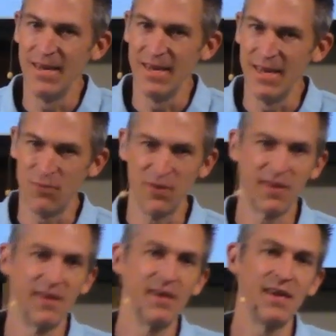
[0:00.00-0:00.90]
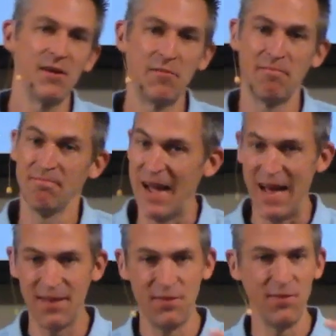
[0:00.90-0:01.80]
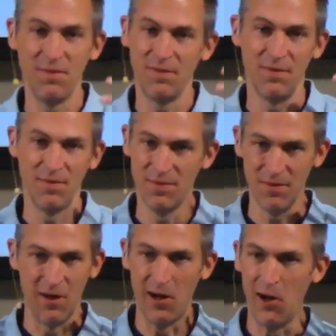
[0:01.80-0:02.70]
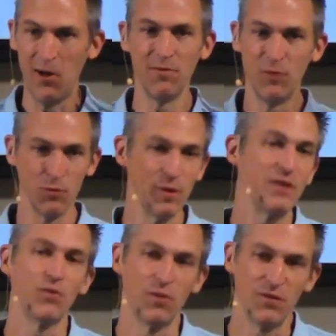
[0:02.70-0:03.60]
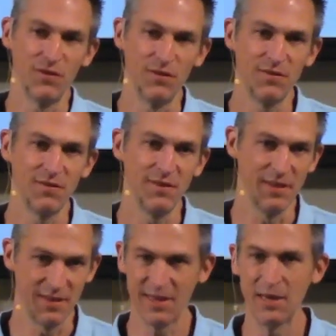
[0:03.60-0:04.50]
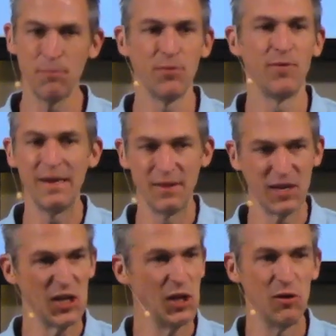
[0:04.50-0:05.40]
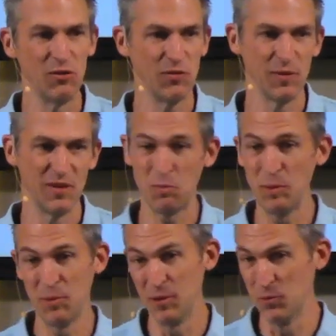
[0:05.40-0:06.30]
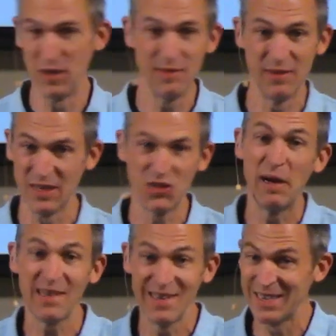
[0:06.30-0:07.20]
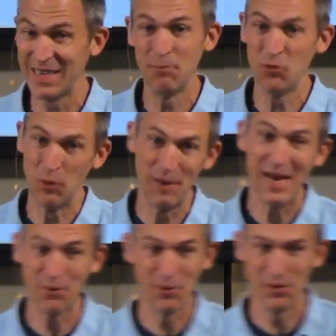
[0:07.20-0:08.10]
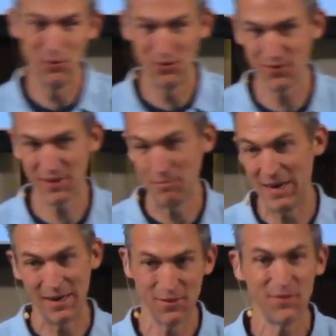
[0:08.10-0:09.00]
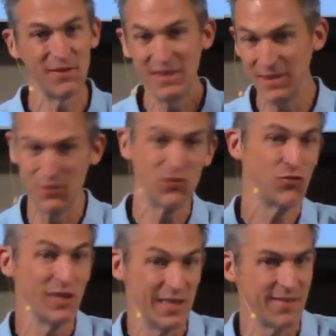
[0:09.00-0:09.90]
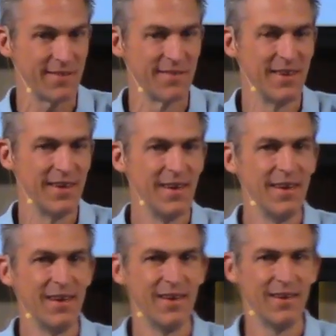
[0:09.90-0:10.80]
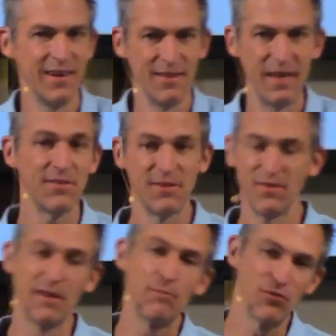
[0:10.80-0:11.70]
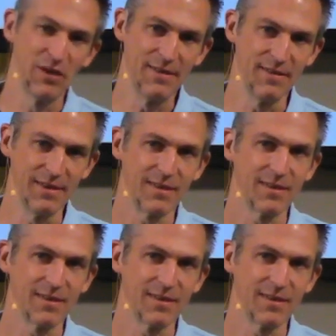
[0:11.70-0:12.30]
if the king had all of the resources, and the king provided the clothes for these people that weren't even expecting to come to a banquet, who were just coming out of the city and the streets, and that's the assumption, I think,